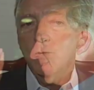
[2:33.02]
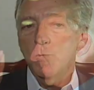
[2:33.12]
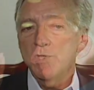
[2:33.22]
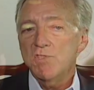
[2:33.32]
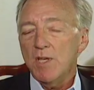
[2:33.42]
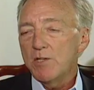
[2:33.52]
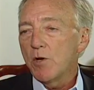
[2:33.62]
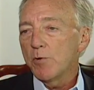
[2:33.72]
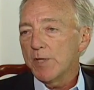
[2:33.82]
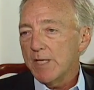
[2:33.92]
We said
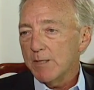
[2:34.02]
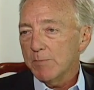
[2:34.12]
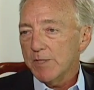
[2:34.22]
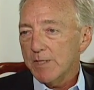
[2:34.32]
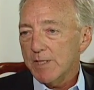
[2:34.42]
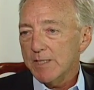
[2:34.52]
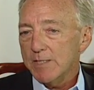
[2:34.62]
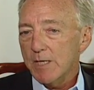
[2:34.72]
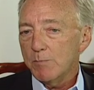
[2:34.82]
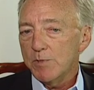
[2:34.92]
no to gambling at that
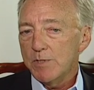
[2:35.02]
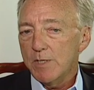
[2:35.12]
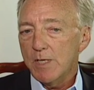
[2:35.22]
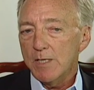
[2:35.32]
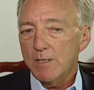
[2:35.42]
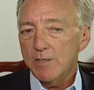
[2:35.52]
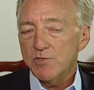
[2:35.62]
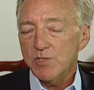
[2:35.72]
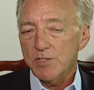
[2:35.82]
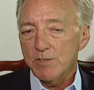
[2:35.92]
time. We did a
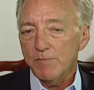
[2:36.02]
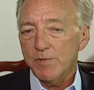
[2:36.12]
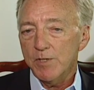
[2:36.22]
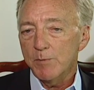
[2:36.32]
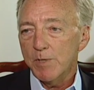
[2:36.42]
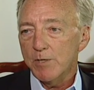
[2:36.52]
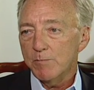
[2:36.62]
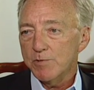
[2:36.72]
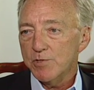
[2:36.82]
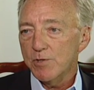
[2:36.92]
significant amount
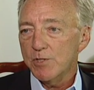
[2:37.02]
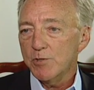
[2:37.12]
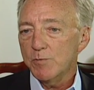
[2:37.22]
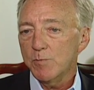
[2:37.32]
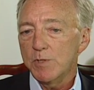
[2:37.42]
of research.